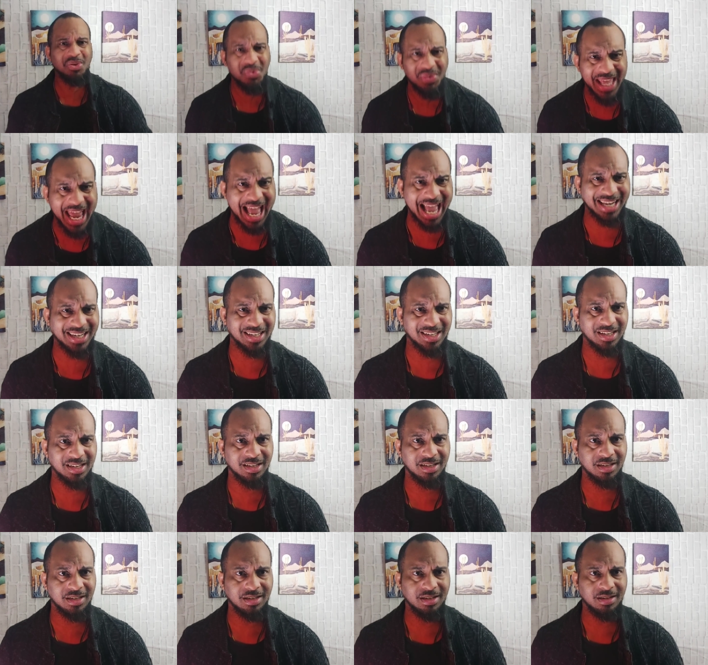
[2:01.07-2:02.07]
do that.
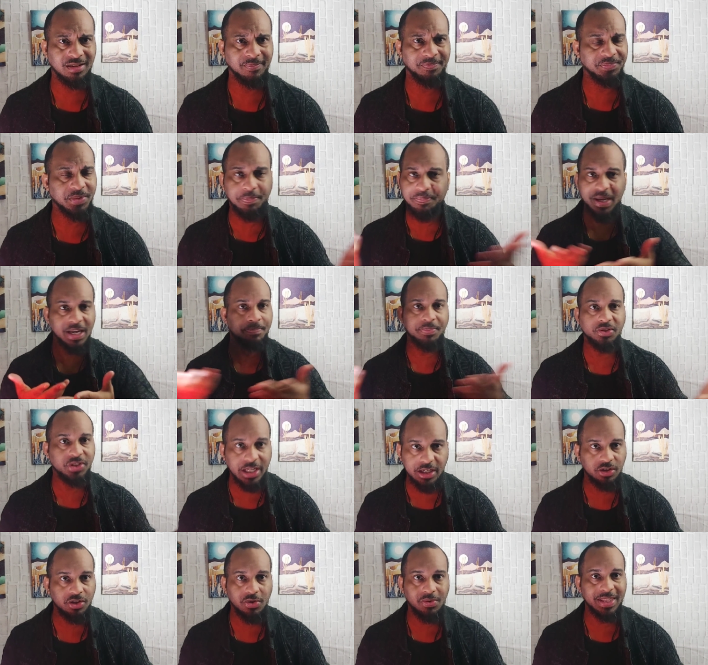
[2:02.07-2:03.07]
The people
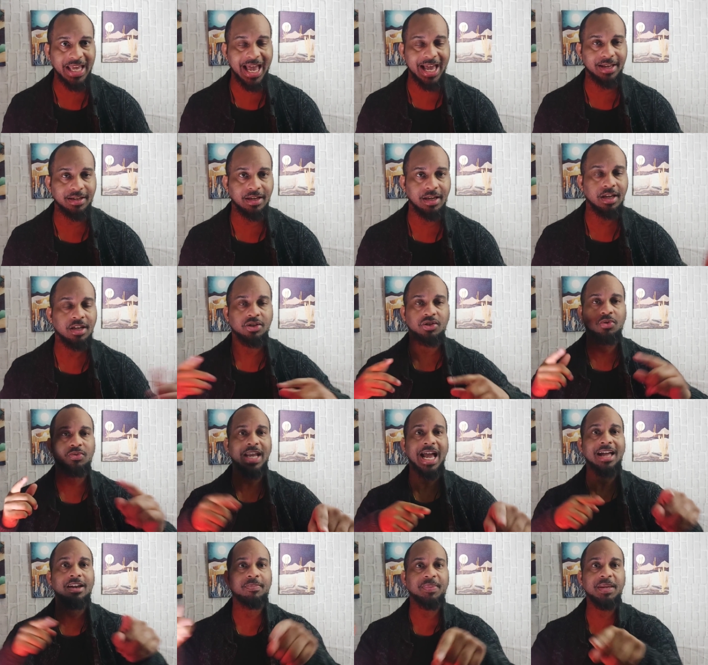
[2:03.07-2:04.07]
didn't do that. So
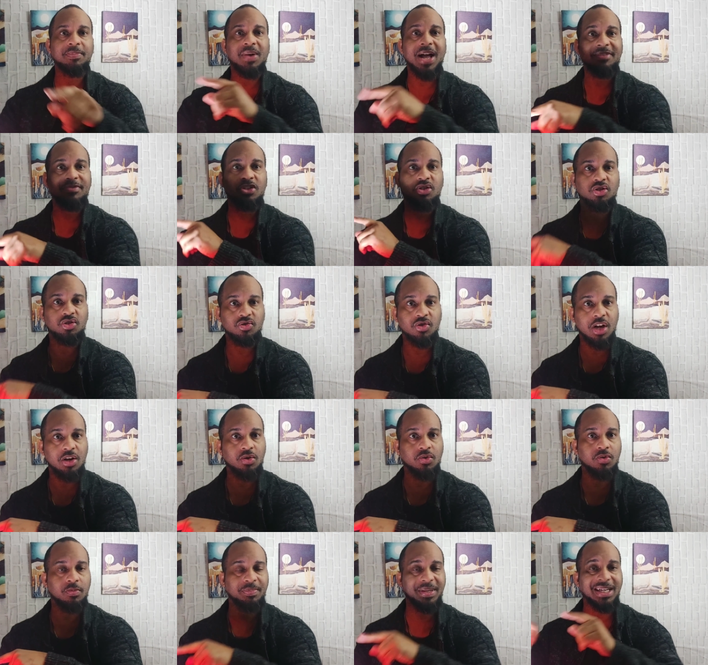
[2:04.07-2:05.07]
now the people have to
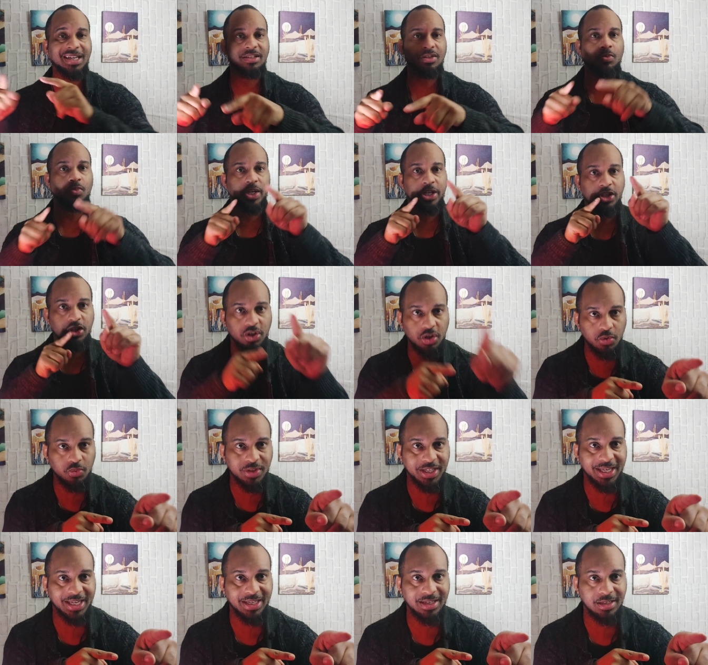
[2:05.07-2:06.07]
struggle because of what you
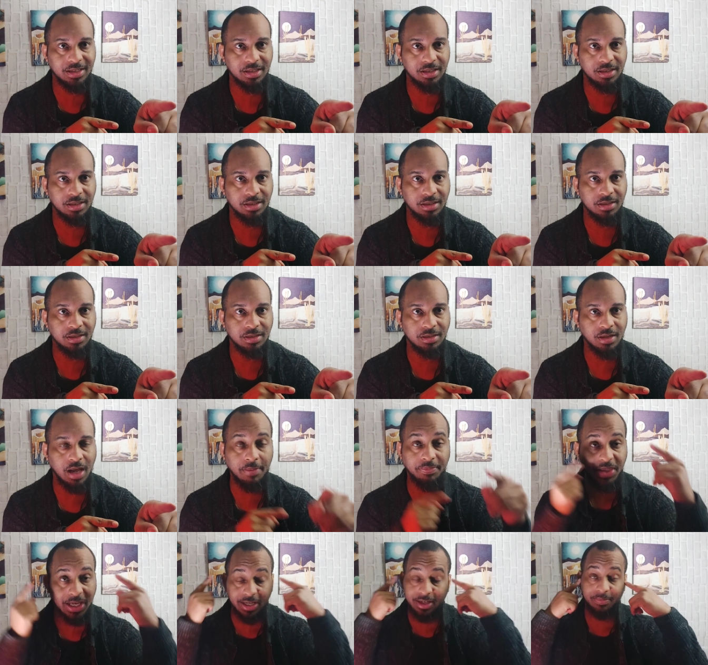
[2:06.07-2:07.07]
did.
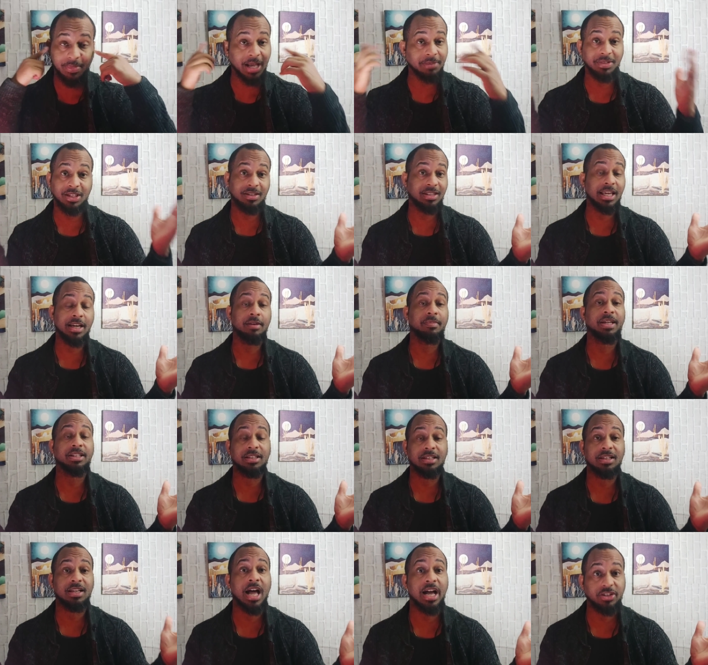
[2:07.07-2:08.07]
I'm thinking about, I'm just thinking about
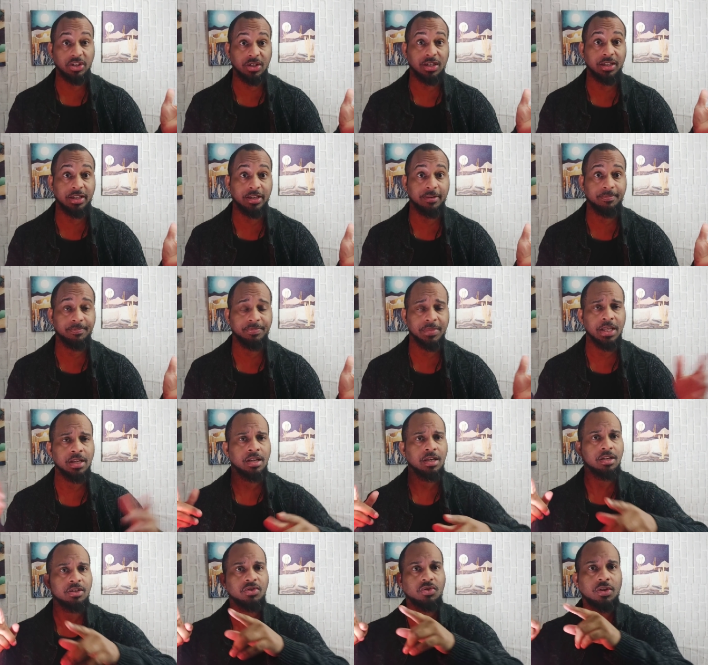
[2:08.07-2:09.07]
this logically.
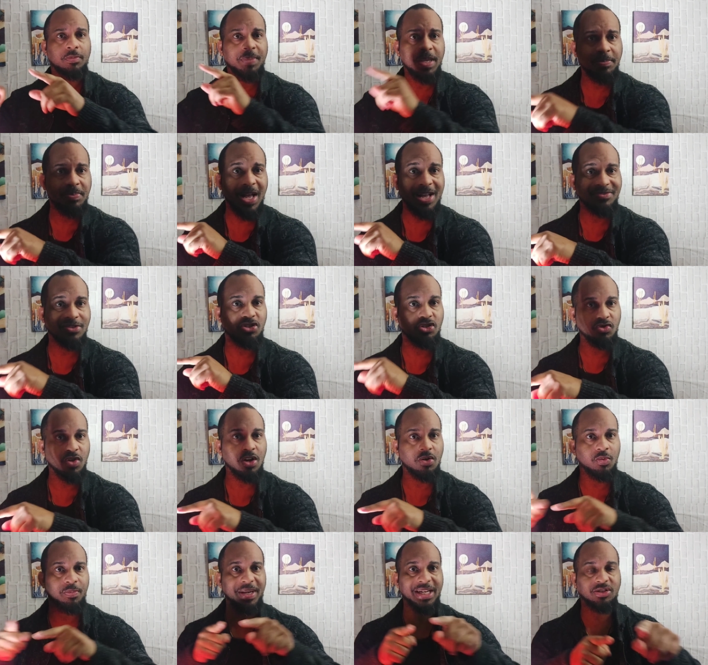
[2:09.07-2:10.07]
So the people have to
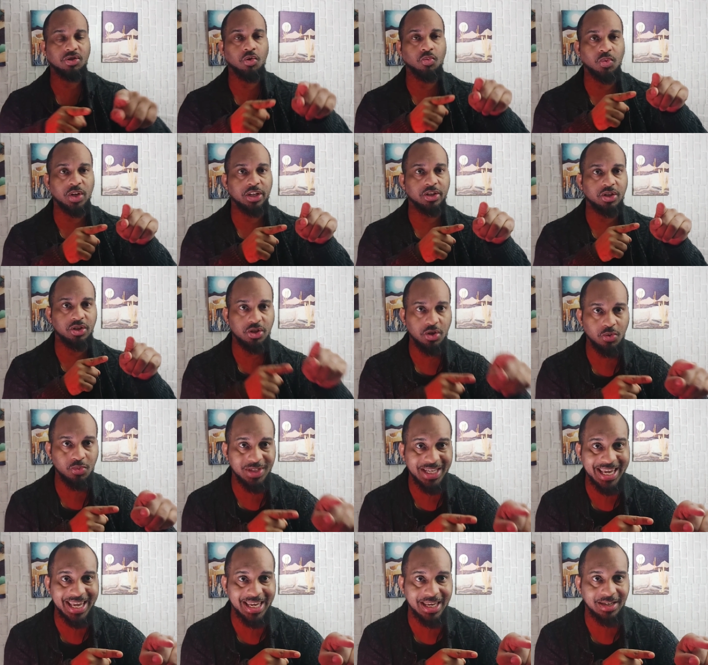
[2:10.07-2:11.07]
struggle based on what you
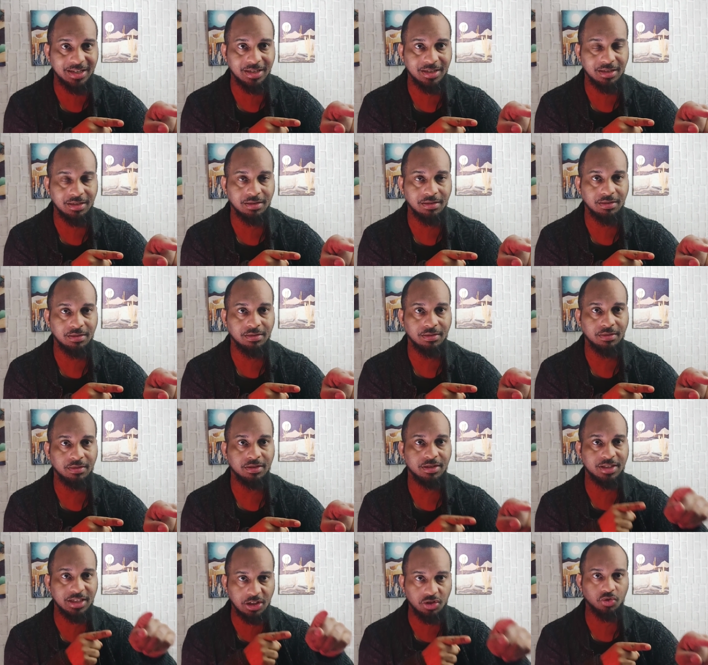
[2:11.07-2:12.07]
did.
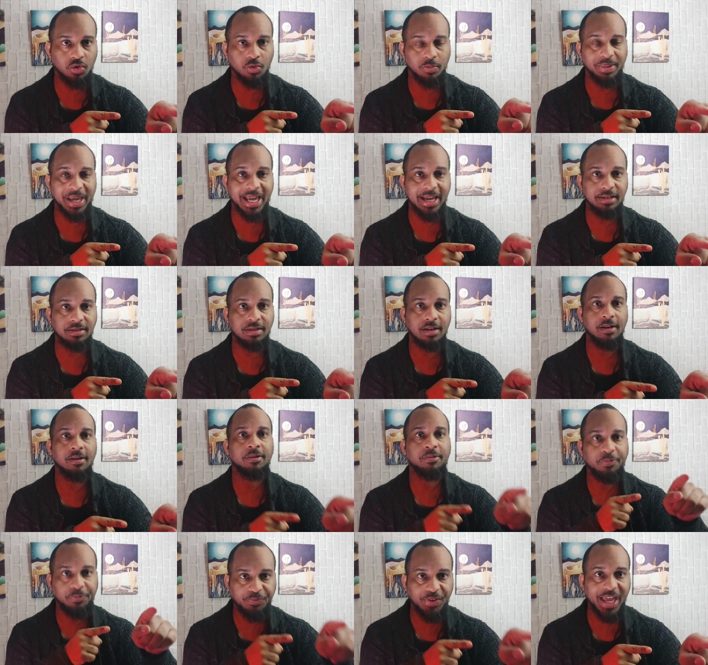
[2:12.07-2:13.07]
Central banks,
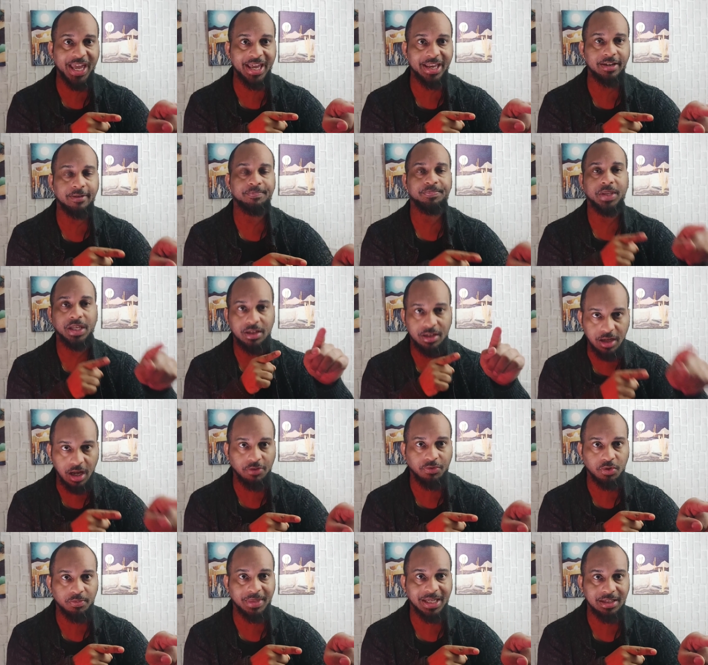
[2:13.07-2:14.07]
Fed,
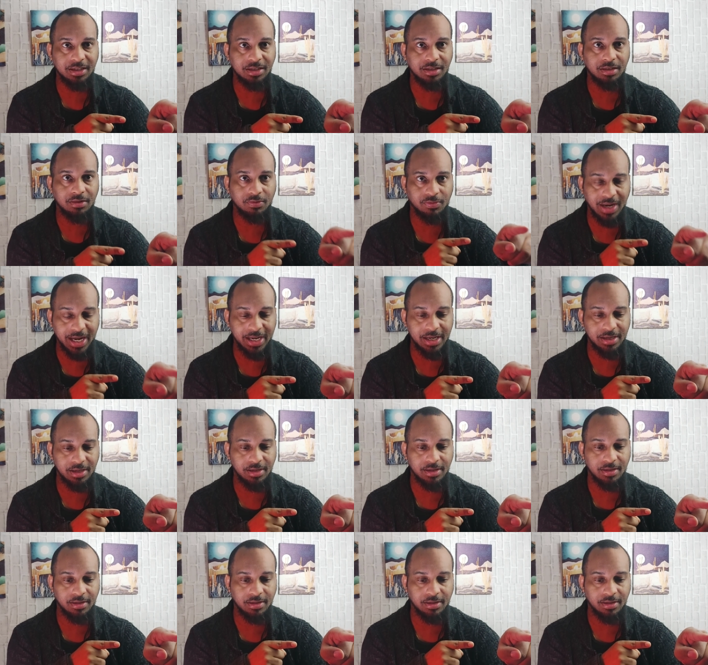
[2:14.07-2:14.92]
governments, right?